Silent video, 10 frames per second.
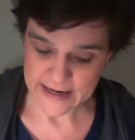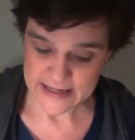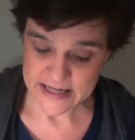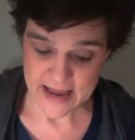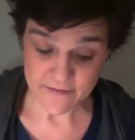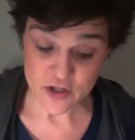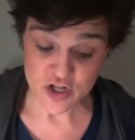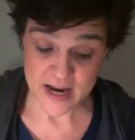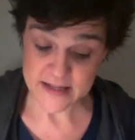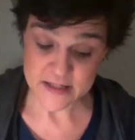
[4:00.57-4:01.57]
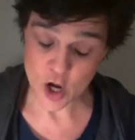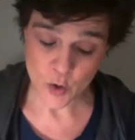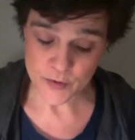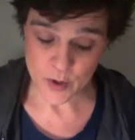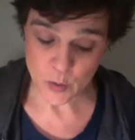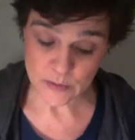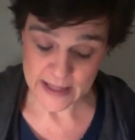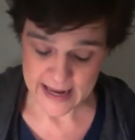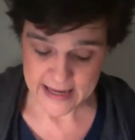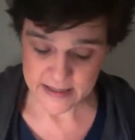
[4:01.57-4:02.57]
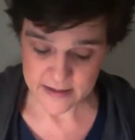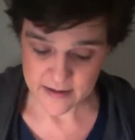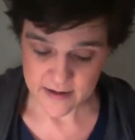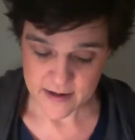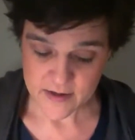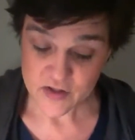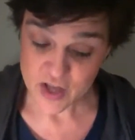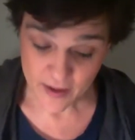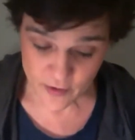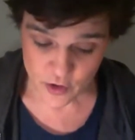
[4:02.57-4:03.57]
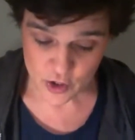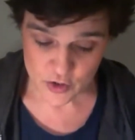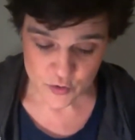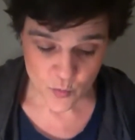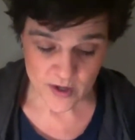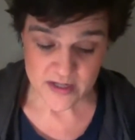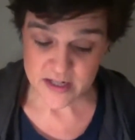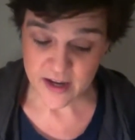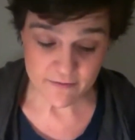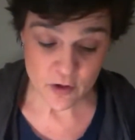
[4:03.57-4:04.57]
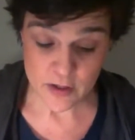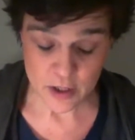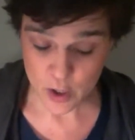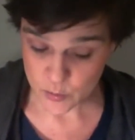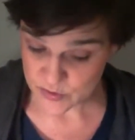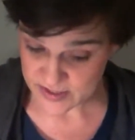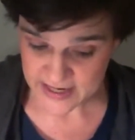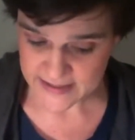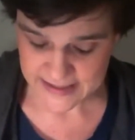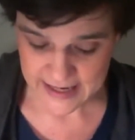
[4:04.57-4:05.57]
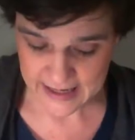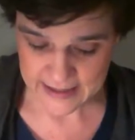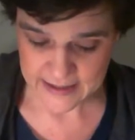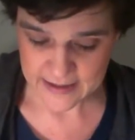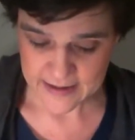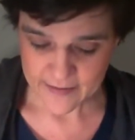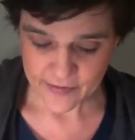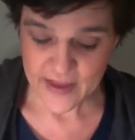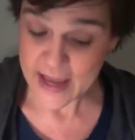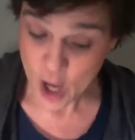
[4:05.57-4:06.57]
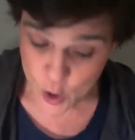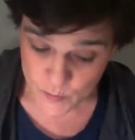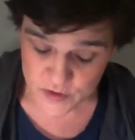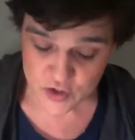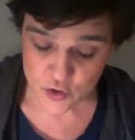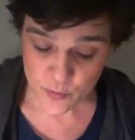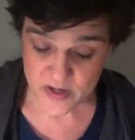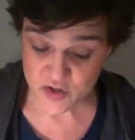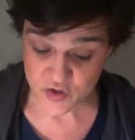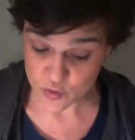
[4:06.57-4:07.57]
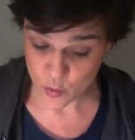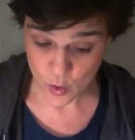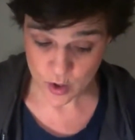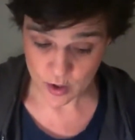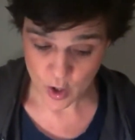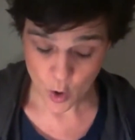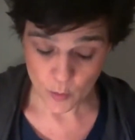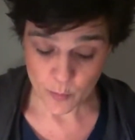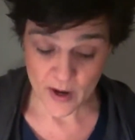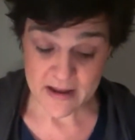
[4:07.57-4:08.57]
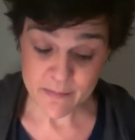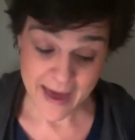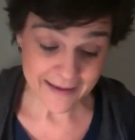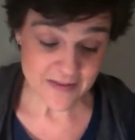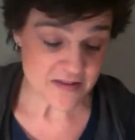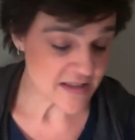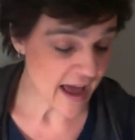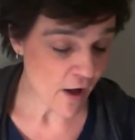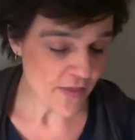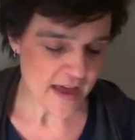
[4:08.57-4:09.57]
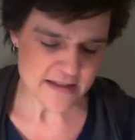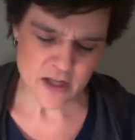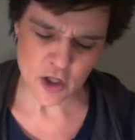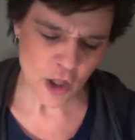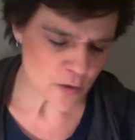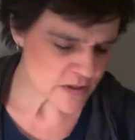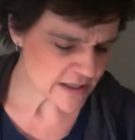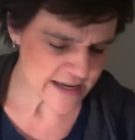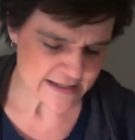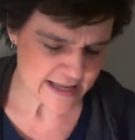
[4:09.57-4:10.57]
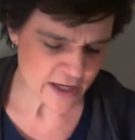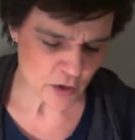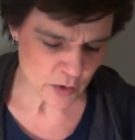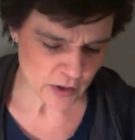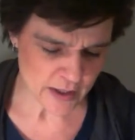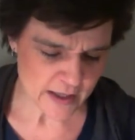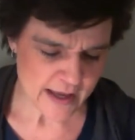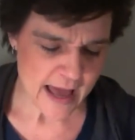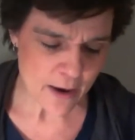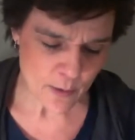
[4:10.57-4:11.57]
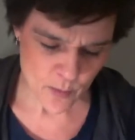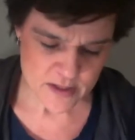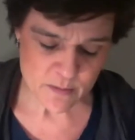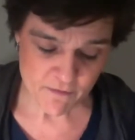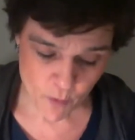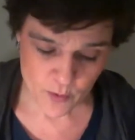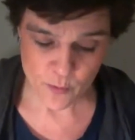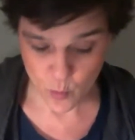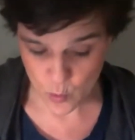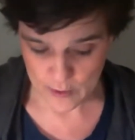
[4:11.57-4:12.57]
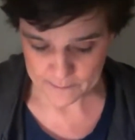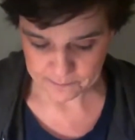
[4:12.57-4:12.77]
and to have the chance to own their own land. Southerners wanted to govern their own states again. They hoped to restore or bring back the South as closely as they could how it was before the war.